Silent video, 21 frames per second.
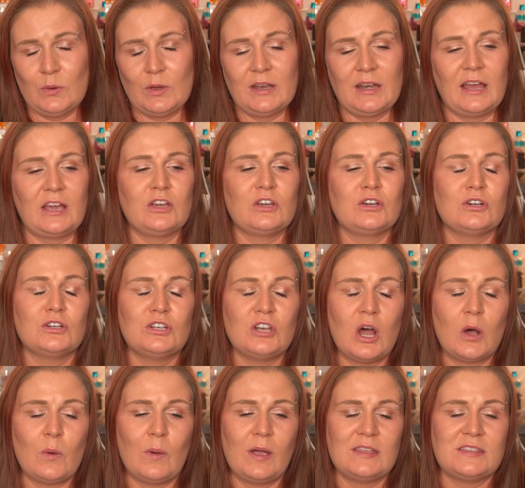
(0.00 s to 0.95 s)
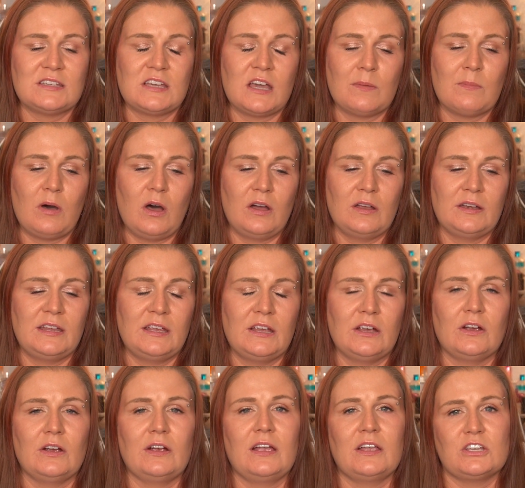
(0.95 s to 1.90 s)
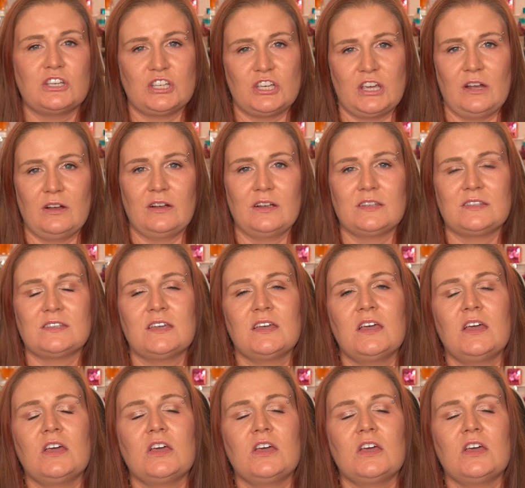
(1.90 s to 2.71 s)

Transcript: and I could not wait to come on here and share it.